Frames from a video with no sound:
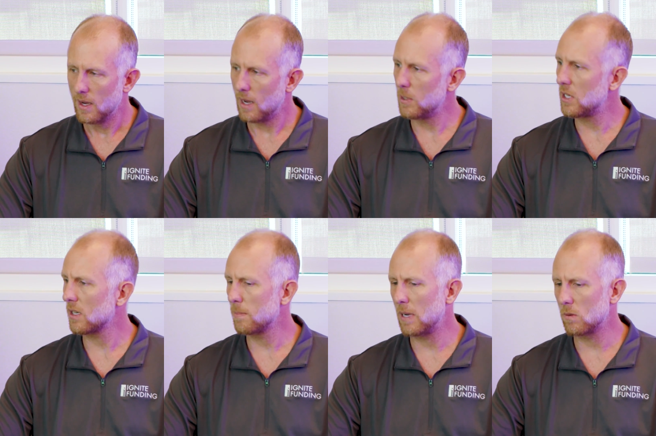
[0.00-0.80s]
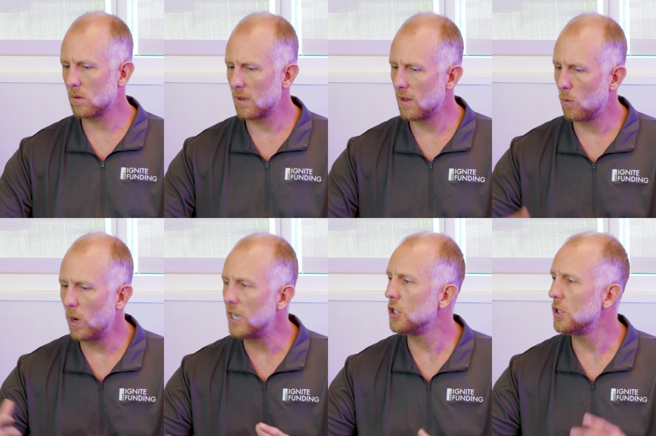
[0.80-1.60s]
And we talked about the
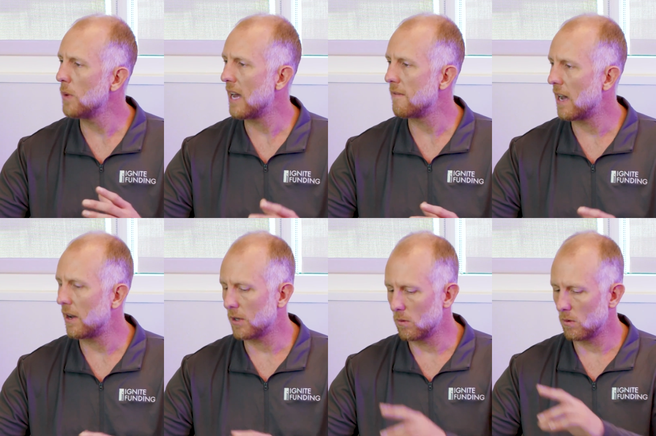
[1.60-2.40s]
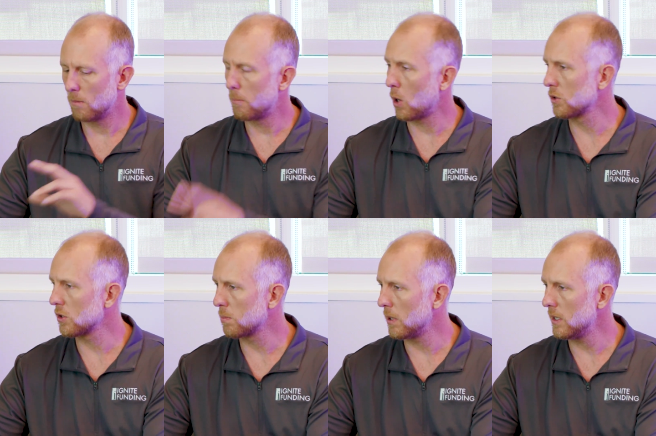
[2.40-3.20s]
ways you add value. Parcel
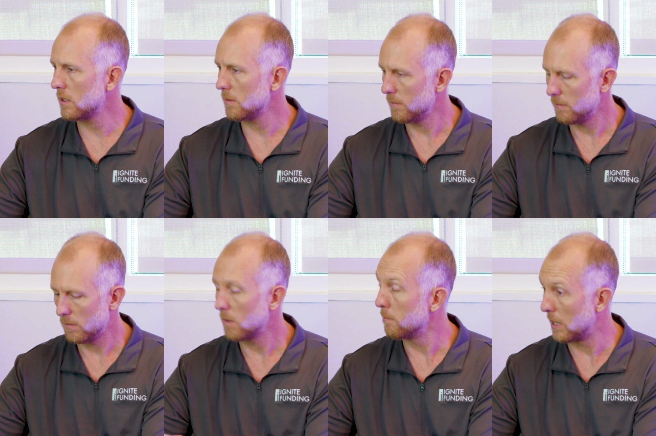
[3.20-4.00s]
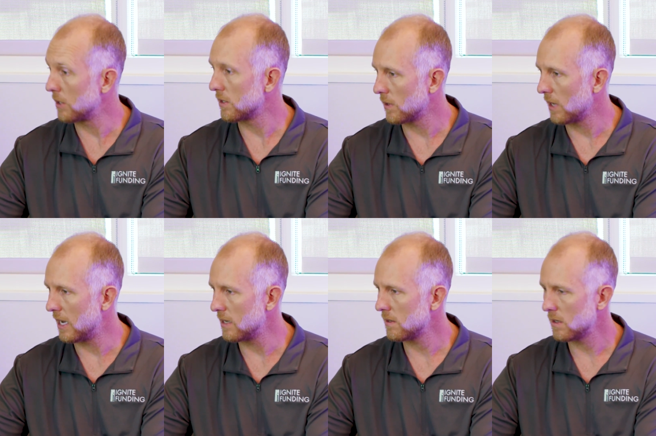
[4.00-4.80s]
splits, Marysville
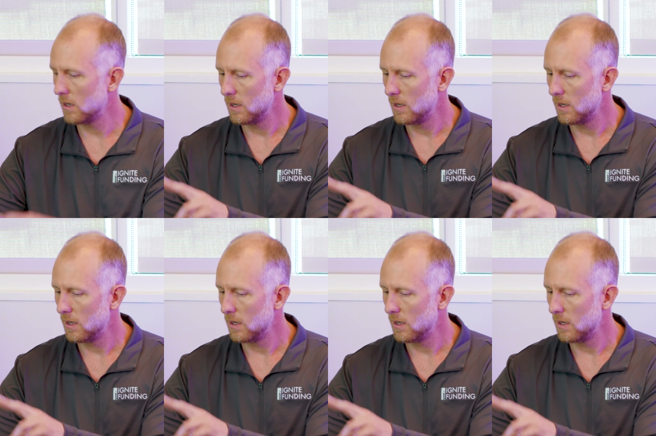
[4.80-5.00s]
has.